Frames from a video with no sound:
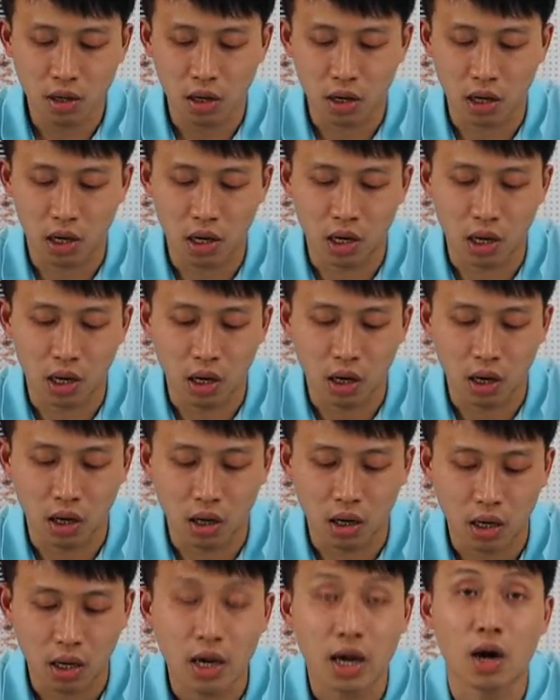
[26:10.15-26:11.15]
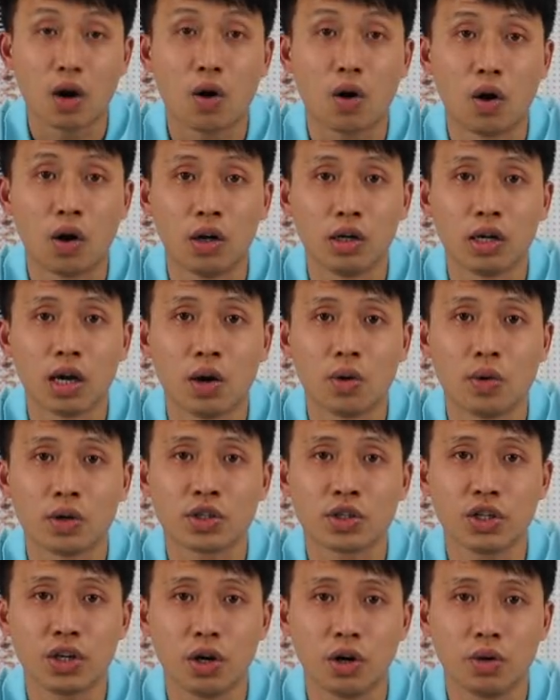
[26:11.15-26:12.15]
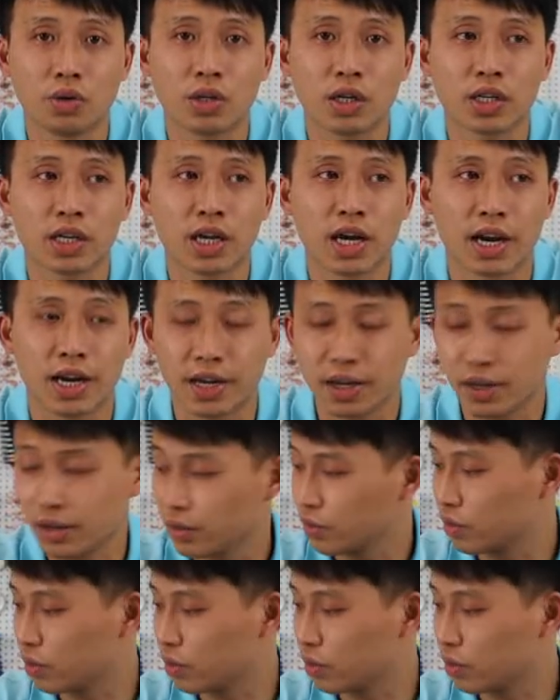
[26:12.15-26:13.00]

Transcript: on our show today,